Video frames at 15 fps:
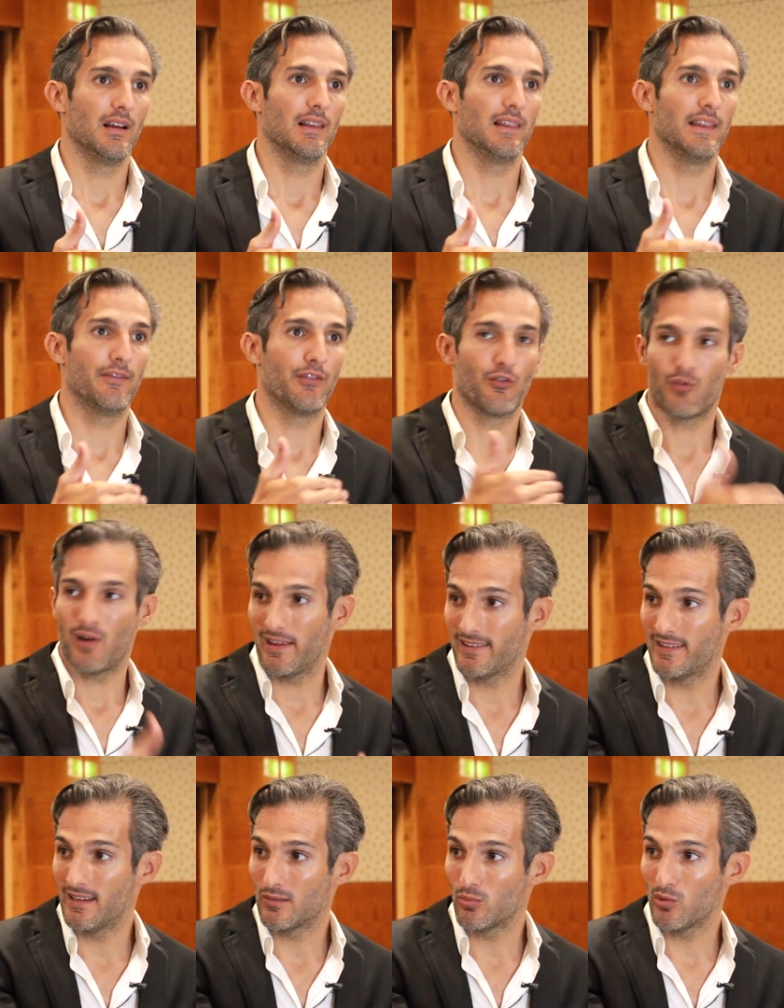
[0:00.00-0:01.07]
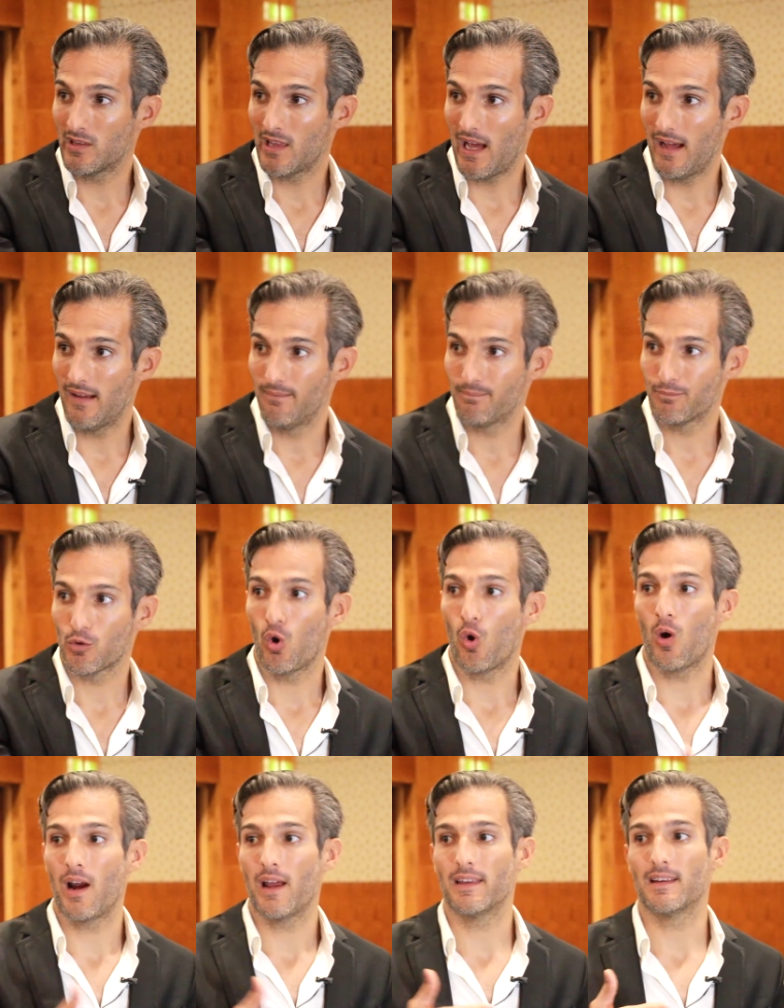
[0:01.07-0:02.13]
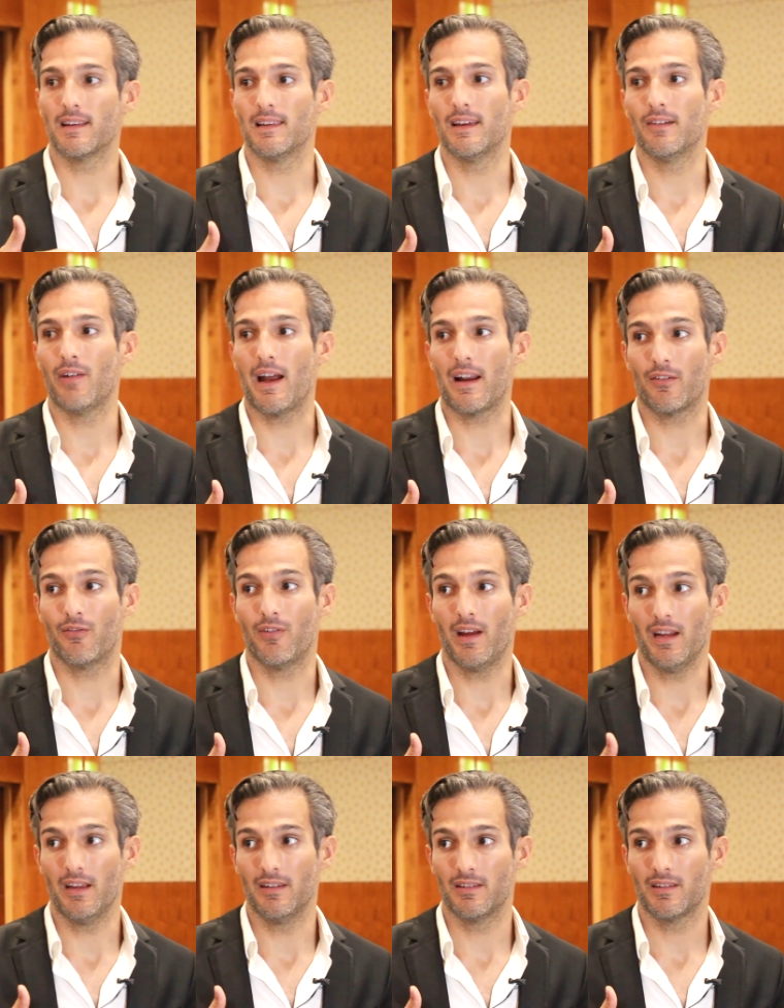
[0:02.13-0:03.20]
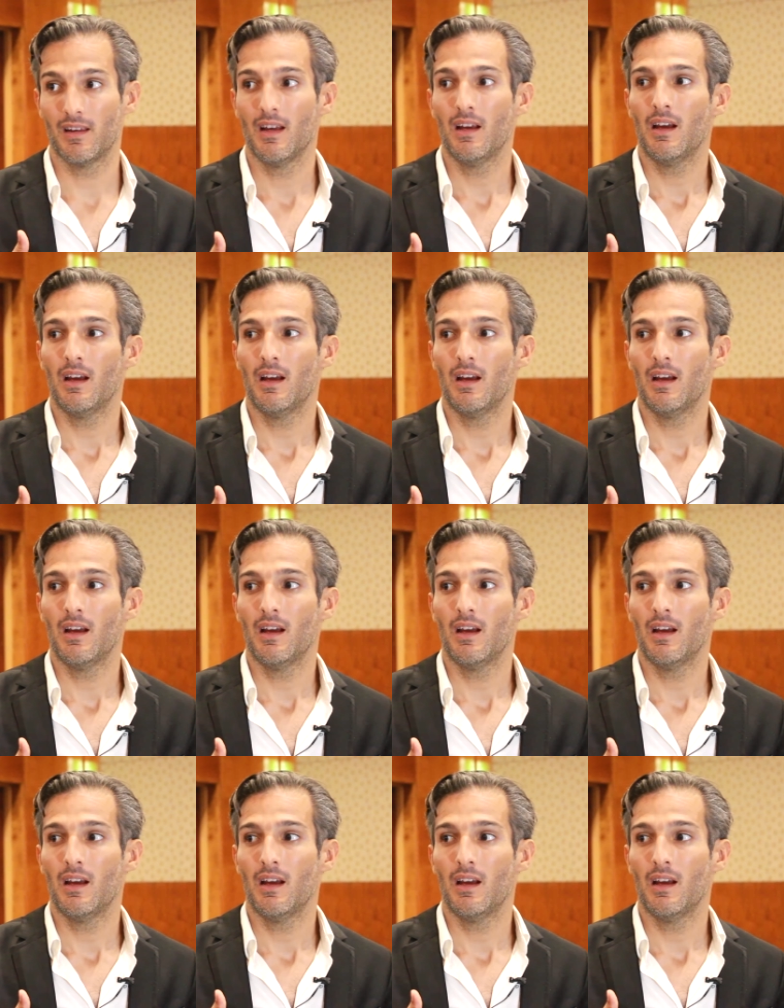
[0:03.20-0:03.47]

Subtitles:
live in resonance with that or I live out of phase.